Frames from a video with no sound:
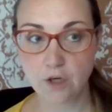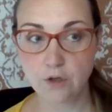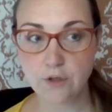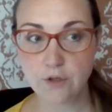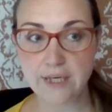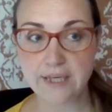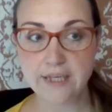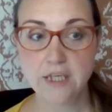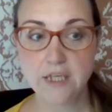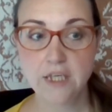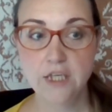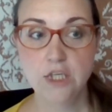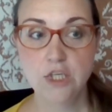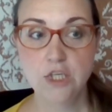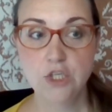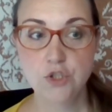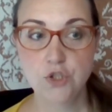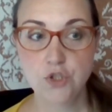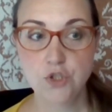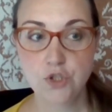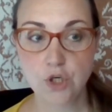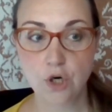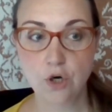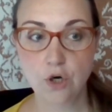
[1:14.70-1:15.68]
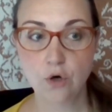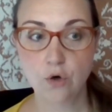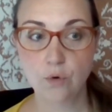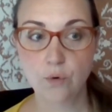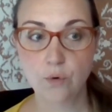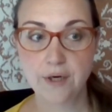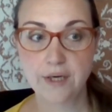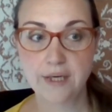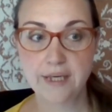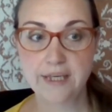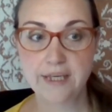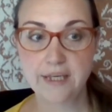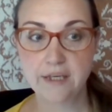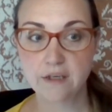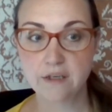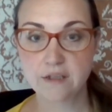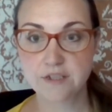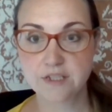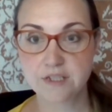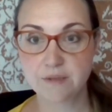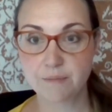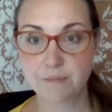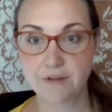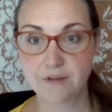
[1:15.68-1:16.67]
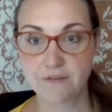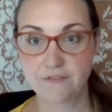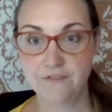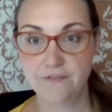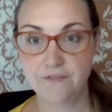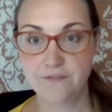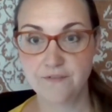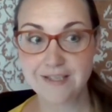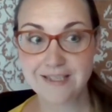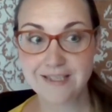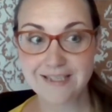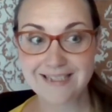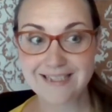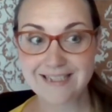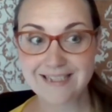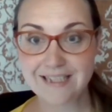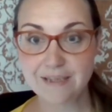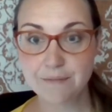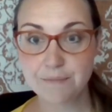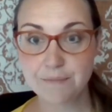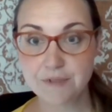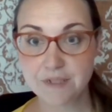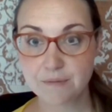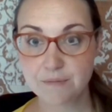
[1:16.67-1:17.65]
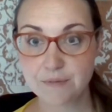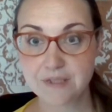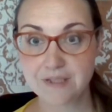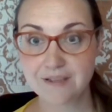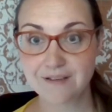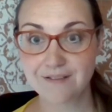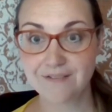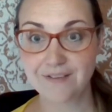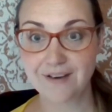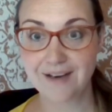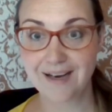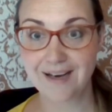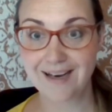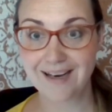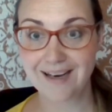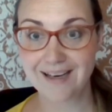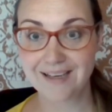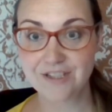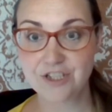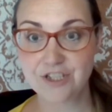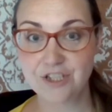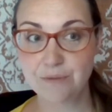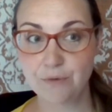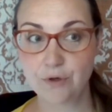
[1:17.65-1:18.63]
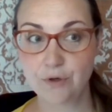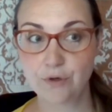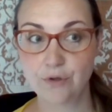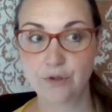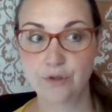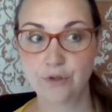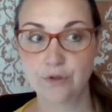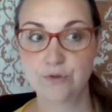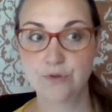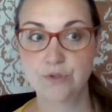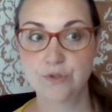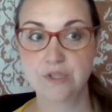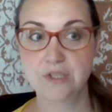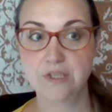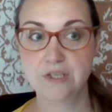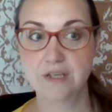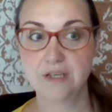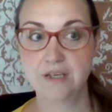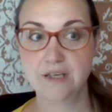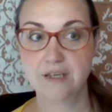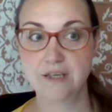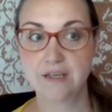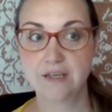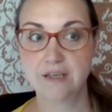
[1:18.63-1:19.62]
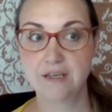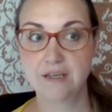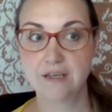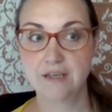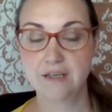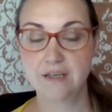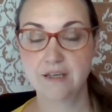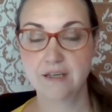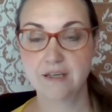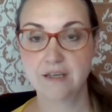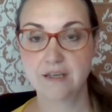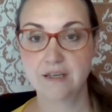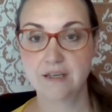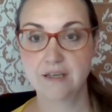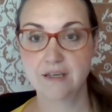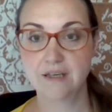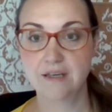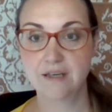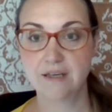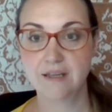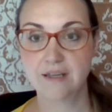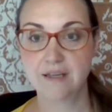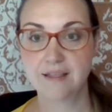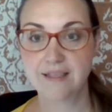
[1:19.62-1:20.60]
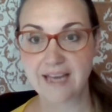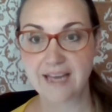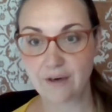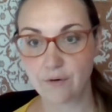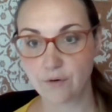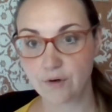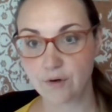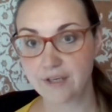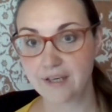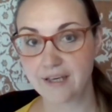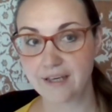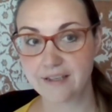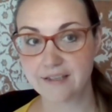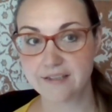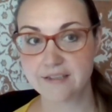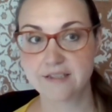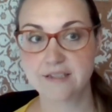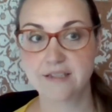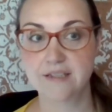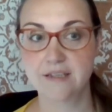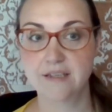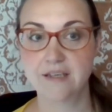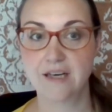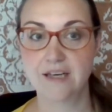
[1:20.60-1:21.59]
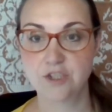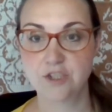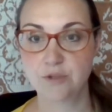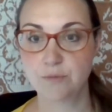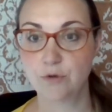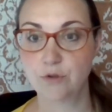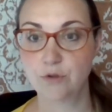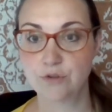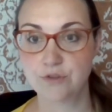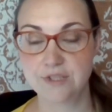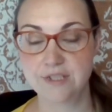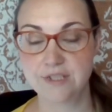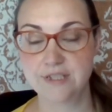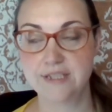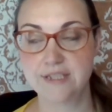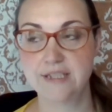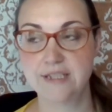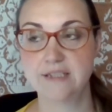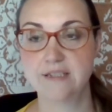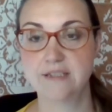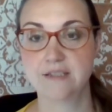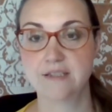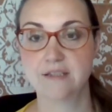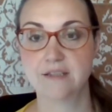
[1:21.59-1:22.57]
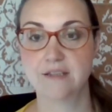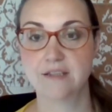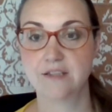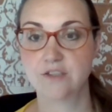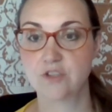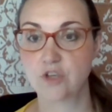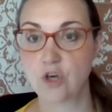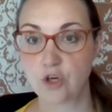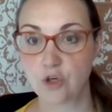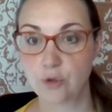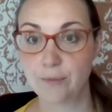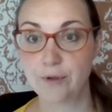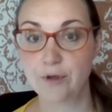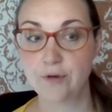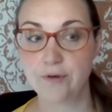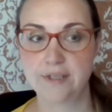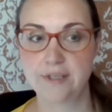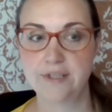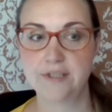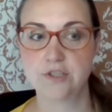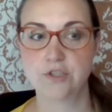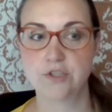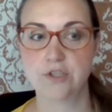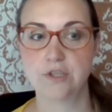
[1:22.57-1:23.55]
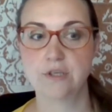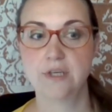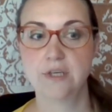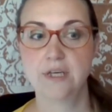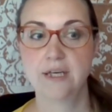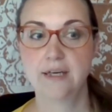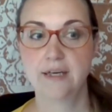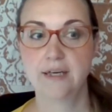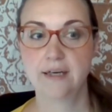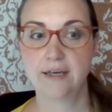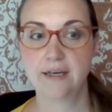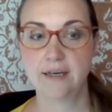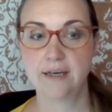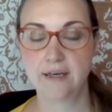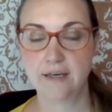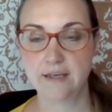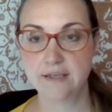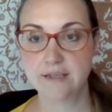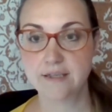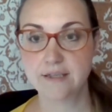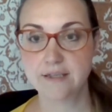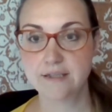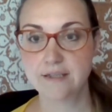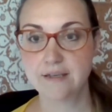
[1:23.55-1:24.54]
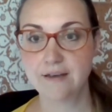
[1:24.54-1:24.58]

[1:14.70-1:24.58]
Okay, so here are some of the symptoms of Hashimoto's: thyroiditis, Hashimoto's disease, this autoimmune condition, uh,